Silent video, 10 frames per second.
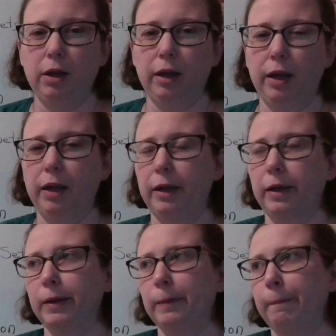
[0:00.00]

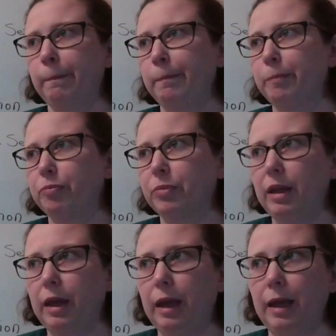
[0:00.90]
like
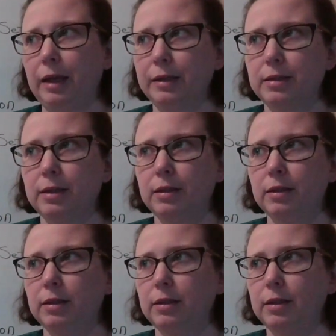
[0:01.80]
8
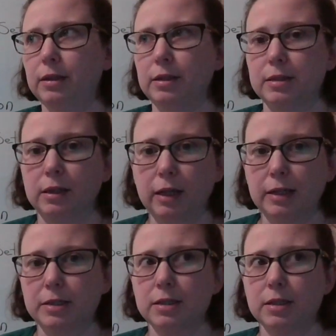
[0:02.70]
is
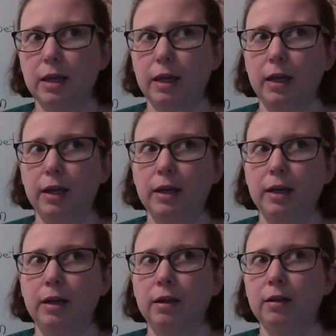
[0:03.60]
less
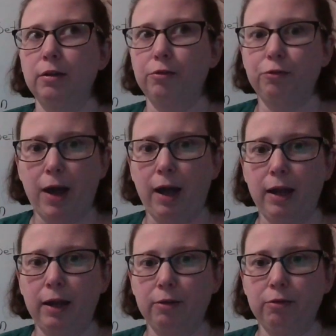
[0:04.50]
than
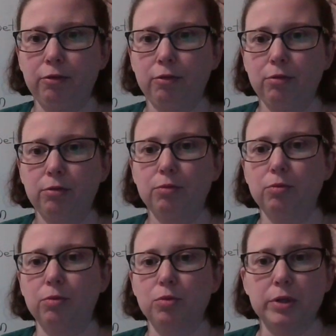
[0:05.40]
5,
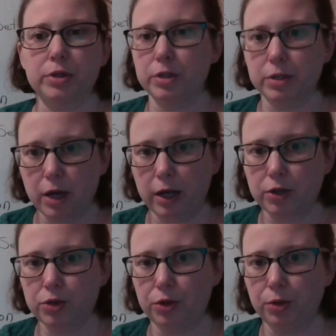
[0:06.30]
which is
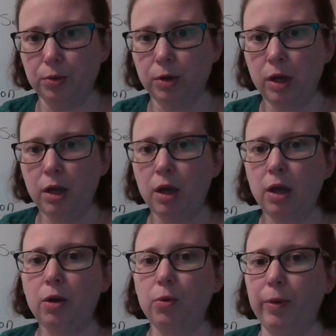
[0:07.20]
not true.
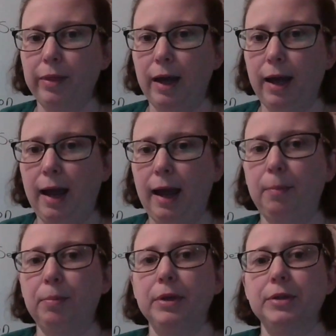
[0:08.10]
When that
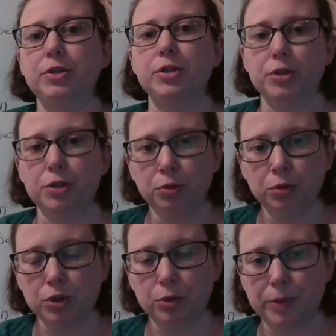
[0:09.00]
happens, your
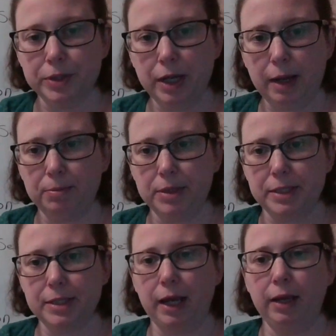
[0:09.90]
solution was an empty
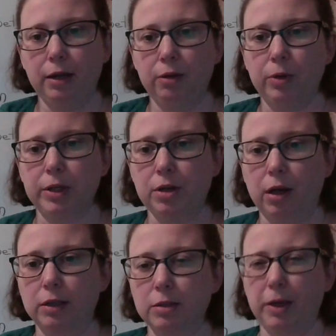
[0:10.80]
set, and we
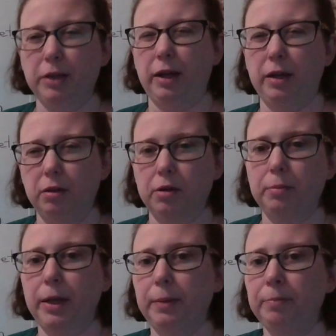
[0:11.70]
talked about that a
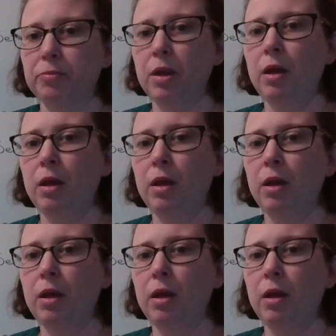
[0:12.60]
little bit.